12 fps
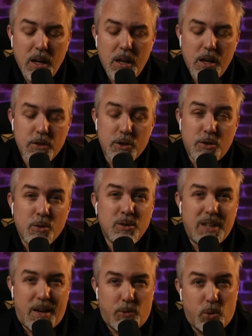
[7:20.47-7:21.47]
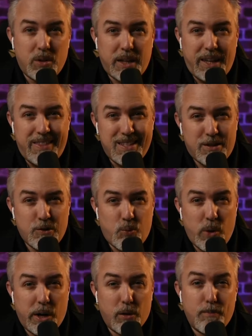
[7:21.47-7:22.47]
The third level, and this is
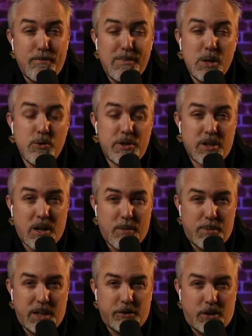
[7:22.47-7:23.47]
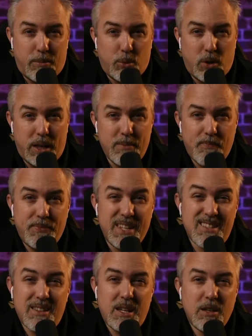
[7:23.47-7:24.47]
where most companies operate, is
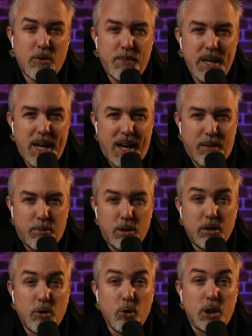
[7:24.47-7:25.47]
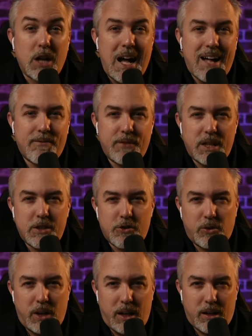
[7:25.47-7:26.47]
TLP amber, or confidential
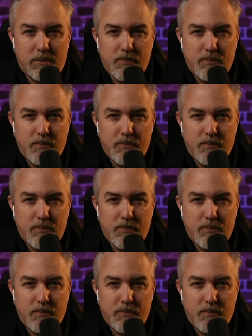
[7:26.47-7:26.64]
data.